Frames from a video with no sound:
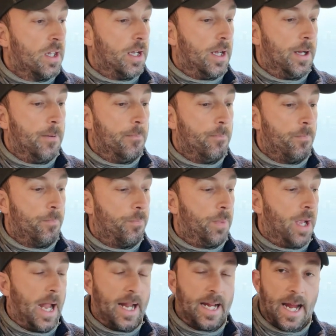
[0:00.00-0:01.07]

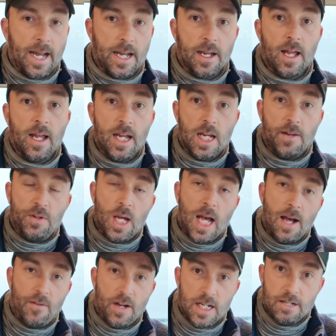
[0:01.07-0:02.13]
but again, if you
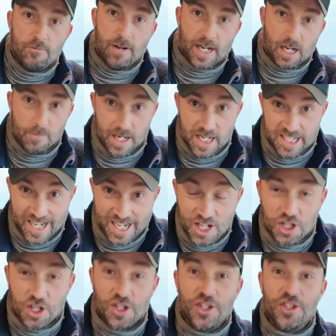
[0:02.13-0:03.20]
have any
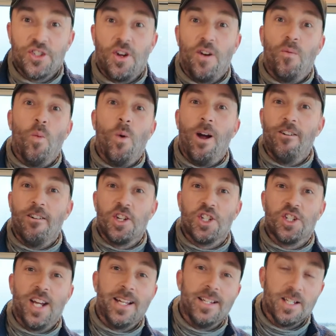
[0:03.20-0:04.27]
recommendations of where I
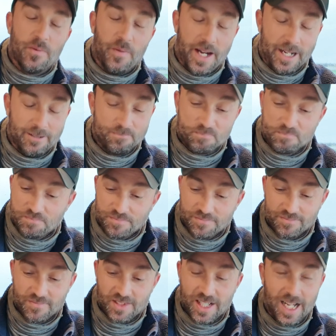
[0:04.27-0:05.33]
should take this van,
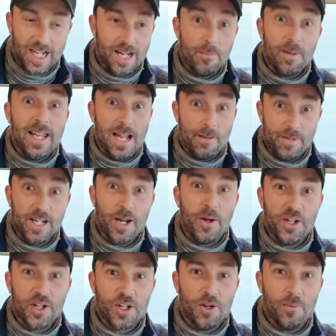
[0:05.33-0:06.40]
let me know
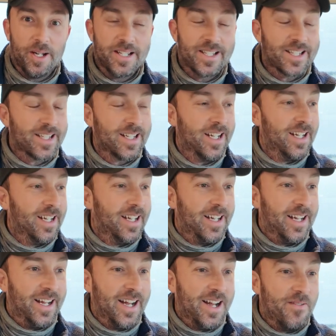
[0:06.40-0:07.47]
in the comments.
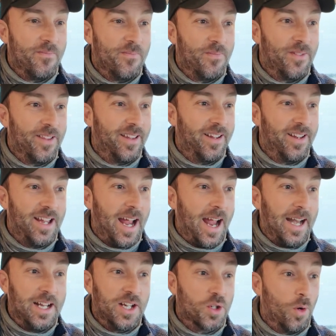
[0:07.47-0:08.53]

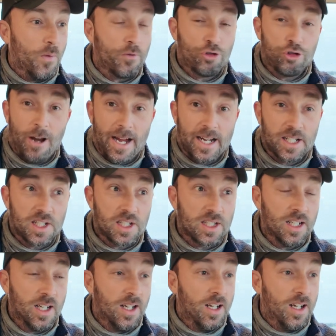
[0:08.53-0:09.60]
Any sort of tracks
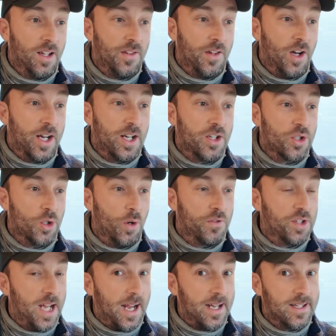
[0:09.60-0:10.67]
that I can sort of
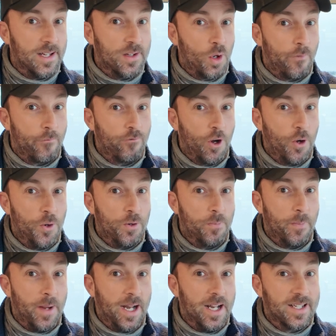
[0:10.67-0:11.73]
test this off-road
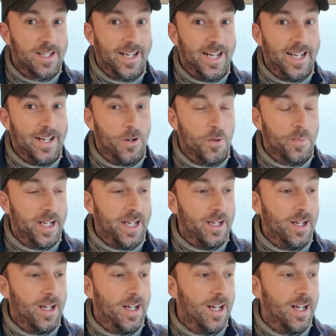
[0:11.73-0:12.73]
ability a little bit.